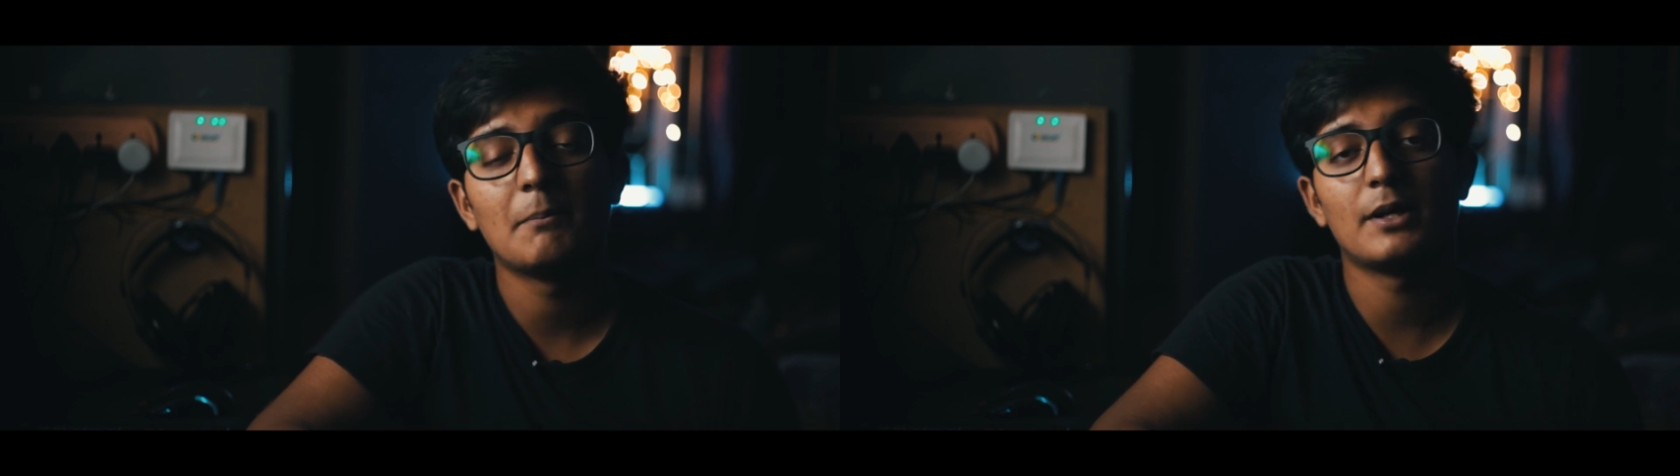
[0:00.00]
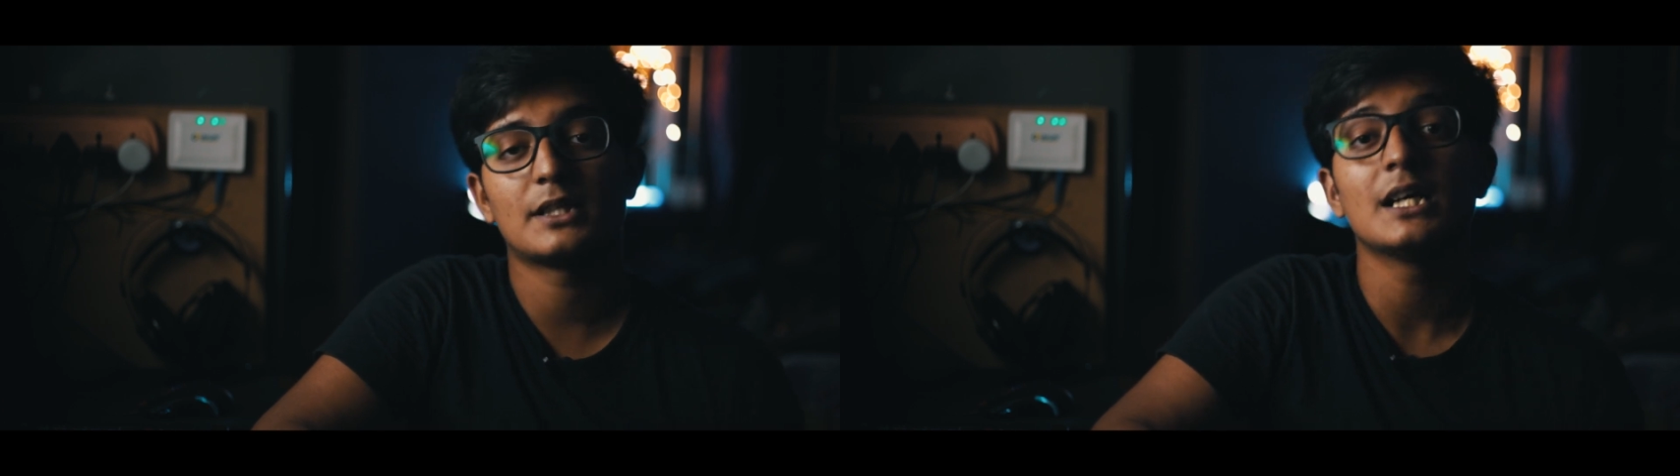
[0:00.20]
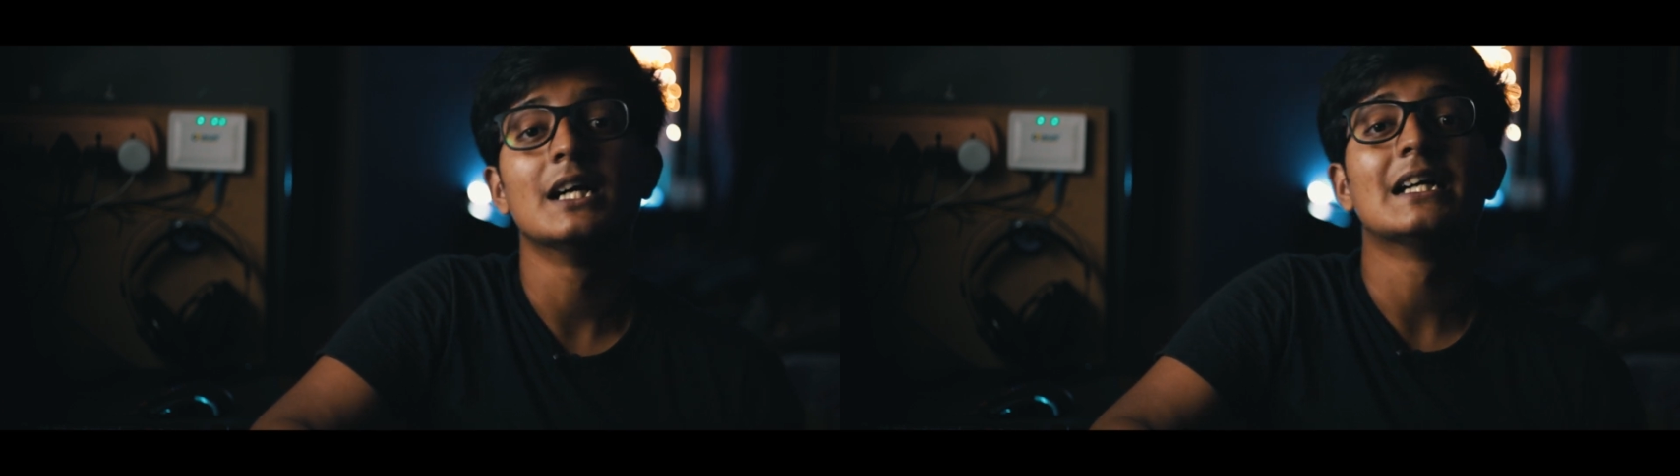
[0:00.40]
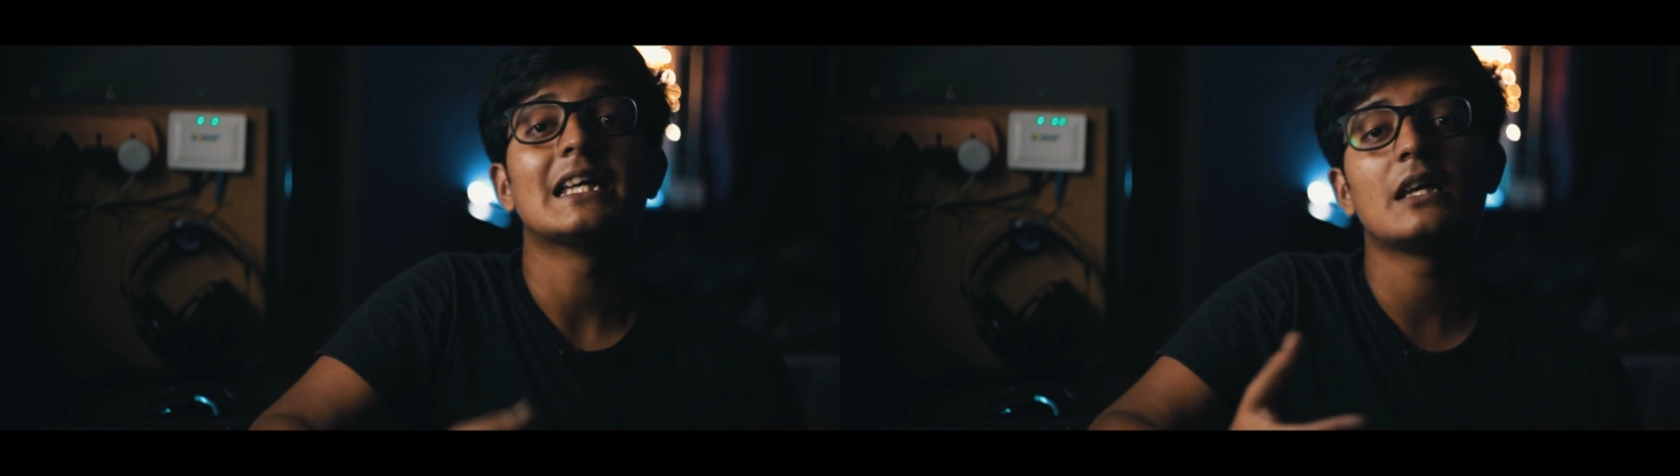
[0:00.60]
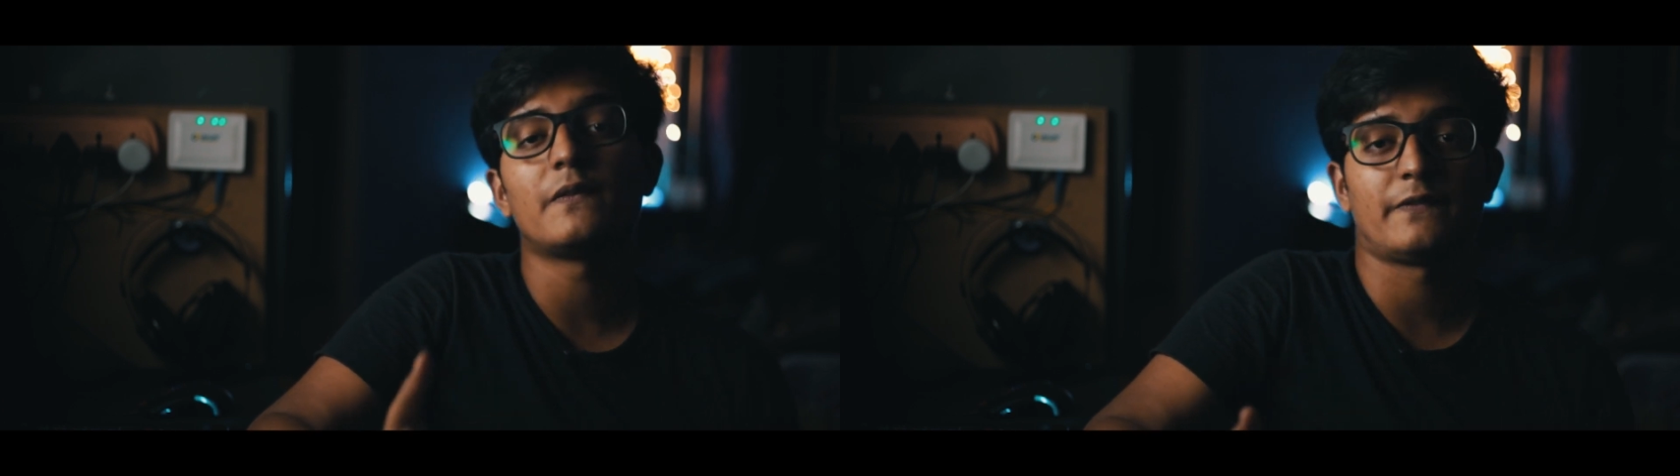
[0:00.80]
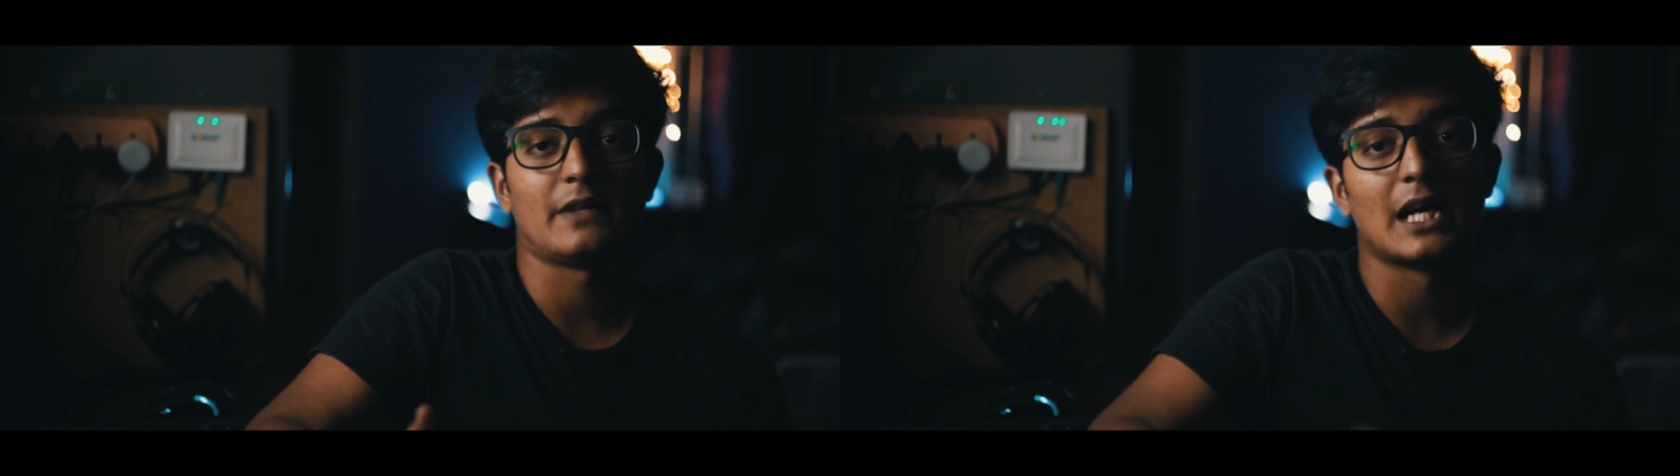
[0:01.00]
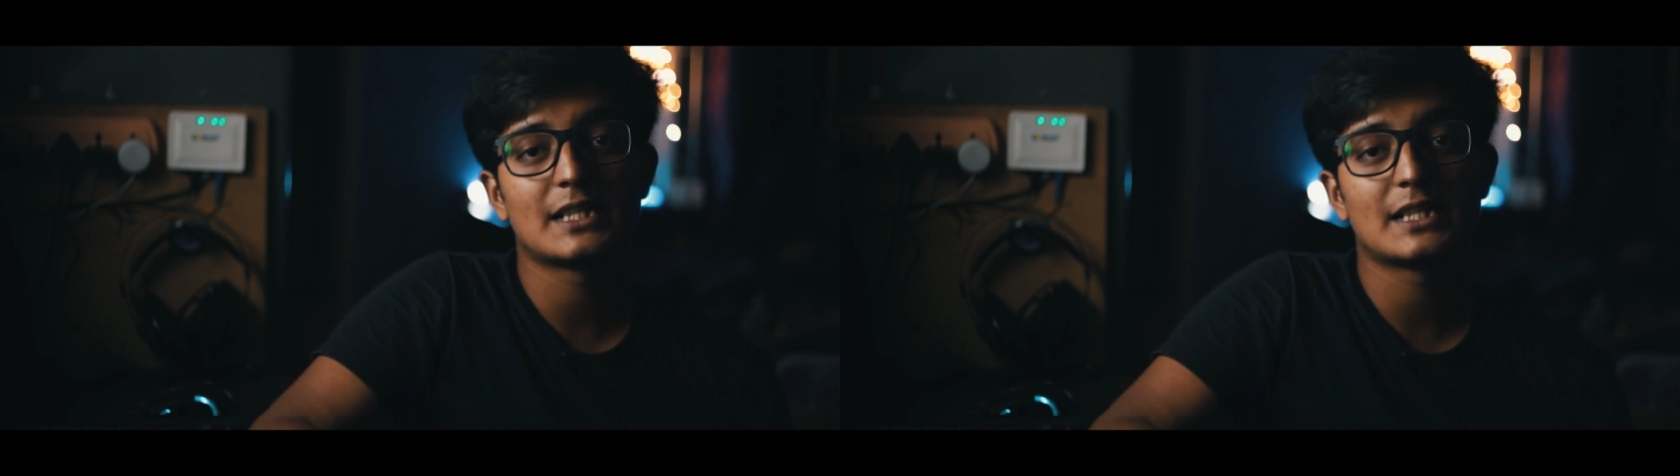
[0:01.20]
But if a